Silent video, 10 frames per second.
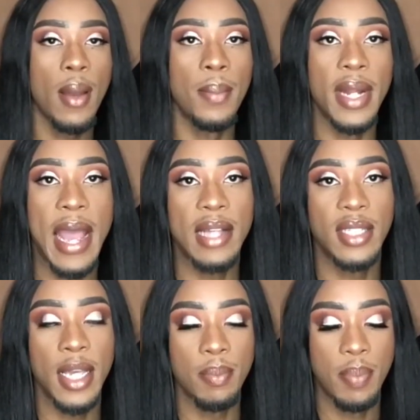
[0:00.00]
But as
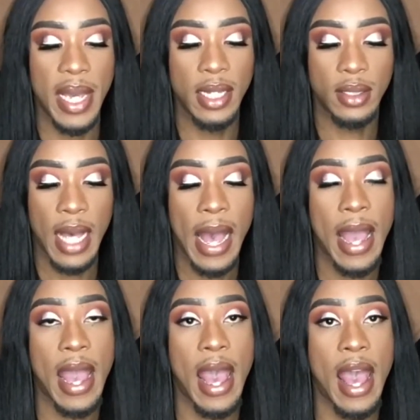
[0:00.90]
a base, I
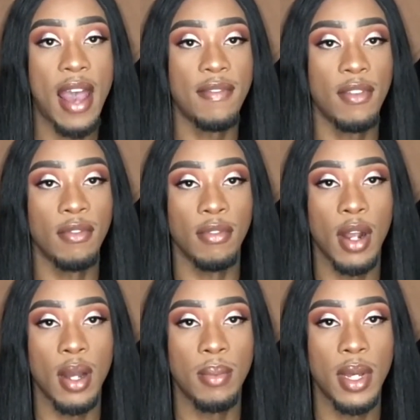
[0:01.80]
have
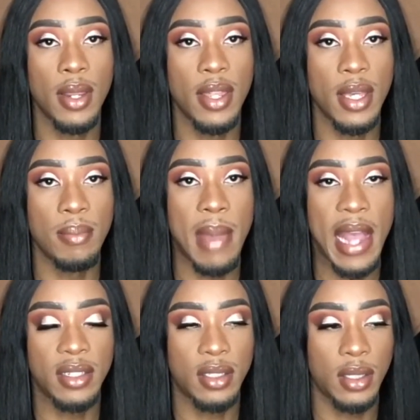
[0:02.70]
Rum the
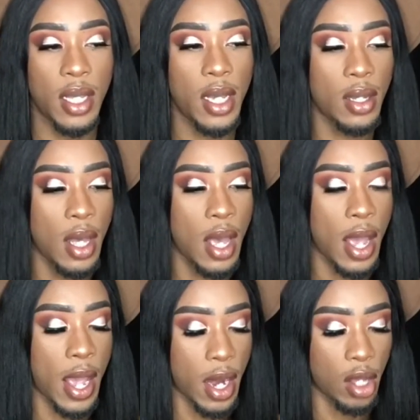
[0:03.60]
Matchstick,
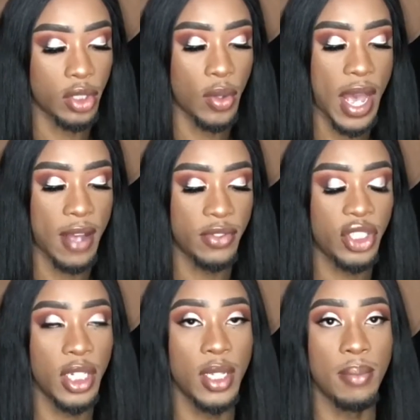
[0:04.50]
and also have
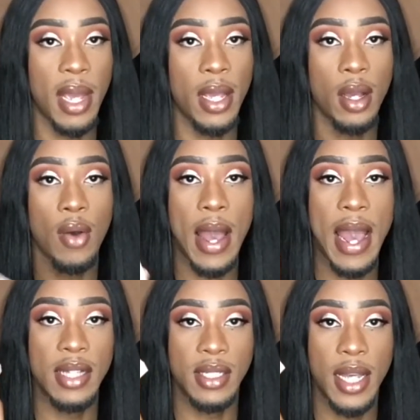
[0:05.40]
Chili Mango
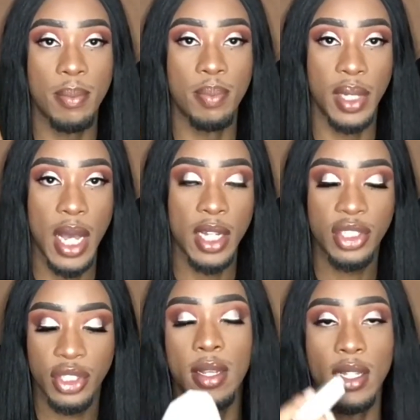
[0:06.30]
as a
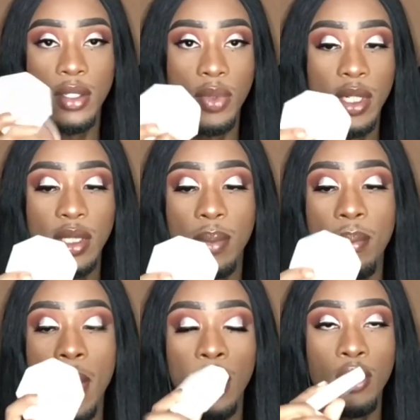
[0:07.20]
blush. This one is
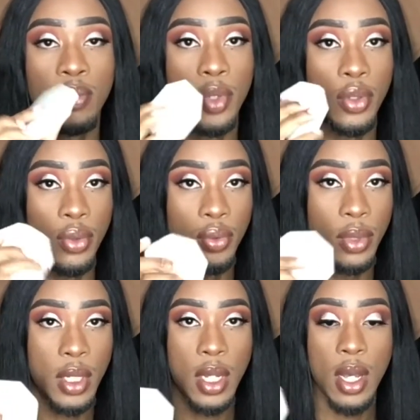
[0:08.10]
Metal Moon.